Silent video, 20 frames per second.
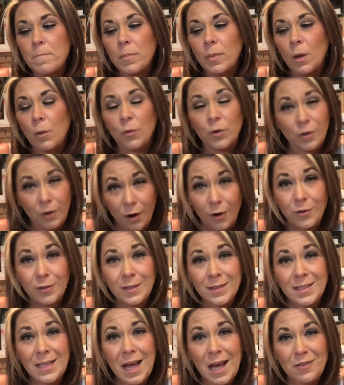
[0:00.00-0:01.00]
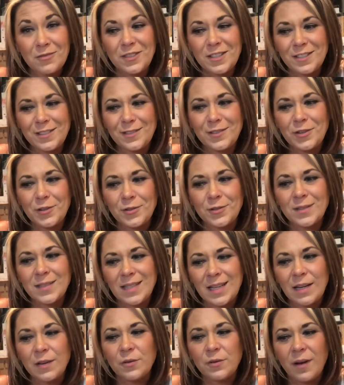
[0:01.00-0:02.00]
Regardless how this turns
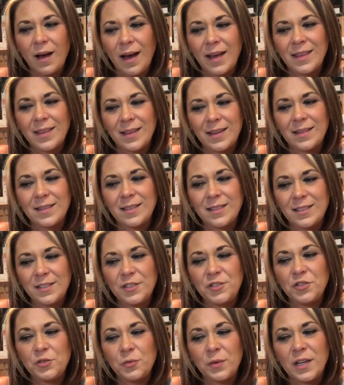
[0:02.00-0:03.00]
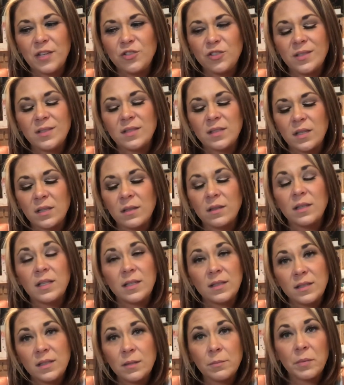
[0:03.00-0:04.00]
out, I think the situation is going to
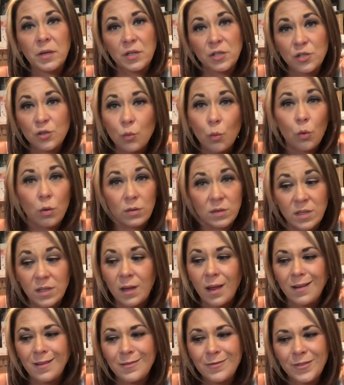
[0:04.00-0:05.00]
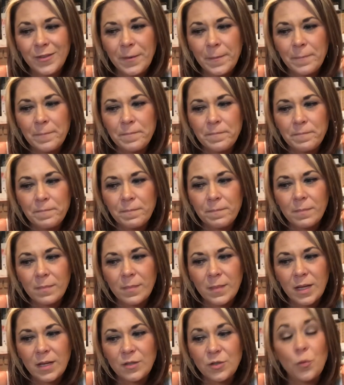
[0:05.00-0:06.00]
lead somebody towards love
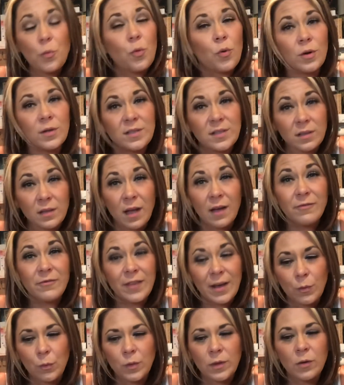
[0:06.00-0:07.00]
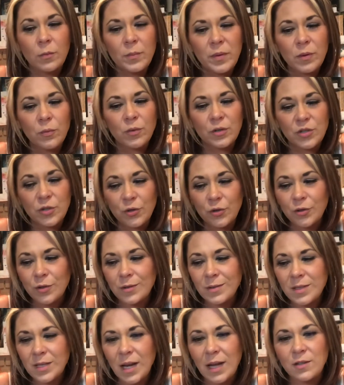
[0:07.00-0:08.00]
that will be
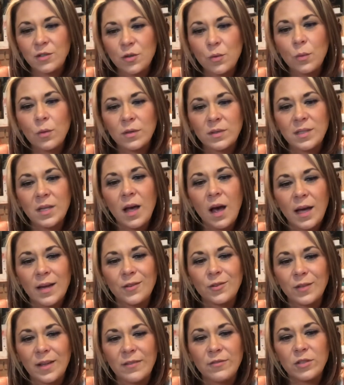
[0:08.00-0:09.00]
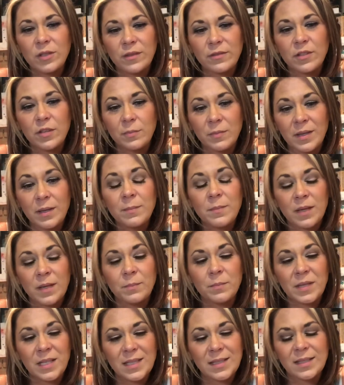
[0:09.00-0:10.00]
returned, and towards a higher level of
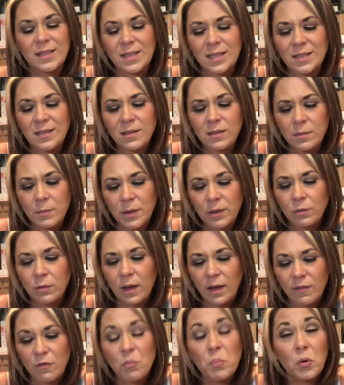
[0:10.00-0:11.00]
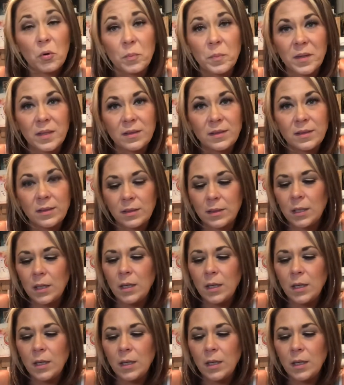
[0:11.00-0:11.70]
commitment, because this is about life purpose.